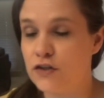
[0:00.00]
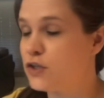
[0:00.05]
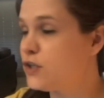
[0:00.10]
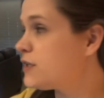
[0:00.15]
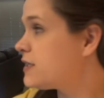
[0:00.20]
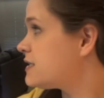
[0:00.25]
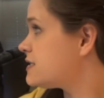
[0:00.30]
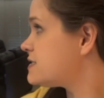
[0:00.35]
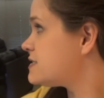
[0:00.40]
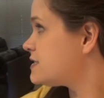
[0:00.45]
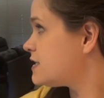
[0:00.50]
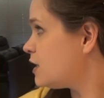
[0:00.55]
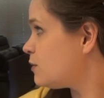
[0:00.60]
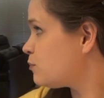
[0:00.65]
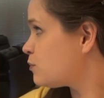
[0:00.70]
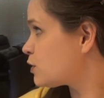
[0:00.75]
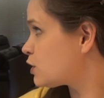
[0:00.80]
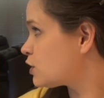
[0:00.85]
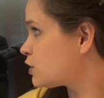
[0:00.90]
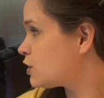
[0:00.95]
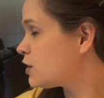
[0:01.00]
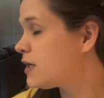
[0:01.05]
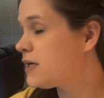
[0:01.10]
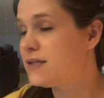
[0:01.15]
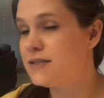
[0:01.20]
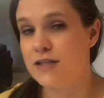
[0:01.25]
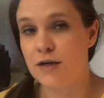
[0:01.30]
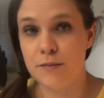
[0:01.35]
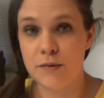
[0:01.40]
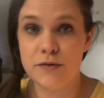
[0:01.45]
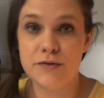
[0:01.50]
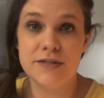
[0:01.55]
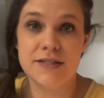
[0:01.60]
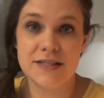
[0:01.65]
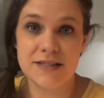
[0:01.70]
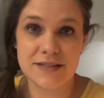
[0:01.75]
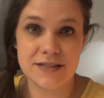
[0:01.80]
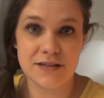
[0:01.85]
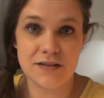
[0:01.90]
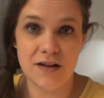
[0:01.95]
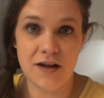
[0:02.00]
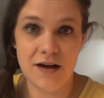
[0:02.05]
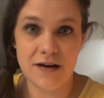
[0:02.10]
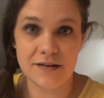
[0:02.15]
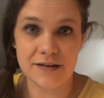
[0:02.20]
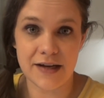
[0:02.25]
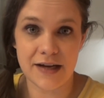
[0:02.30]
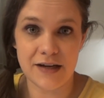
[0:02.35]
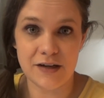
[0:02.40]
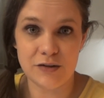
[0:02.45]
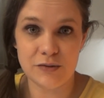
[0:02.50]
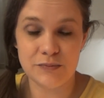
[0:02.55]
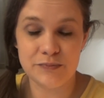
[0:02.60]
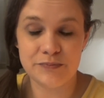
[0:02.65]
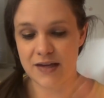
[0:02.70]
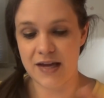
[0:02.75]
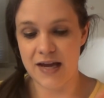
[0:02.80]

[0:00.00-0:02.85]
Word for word: cooking supper. It's almost 6 o'clock now.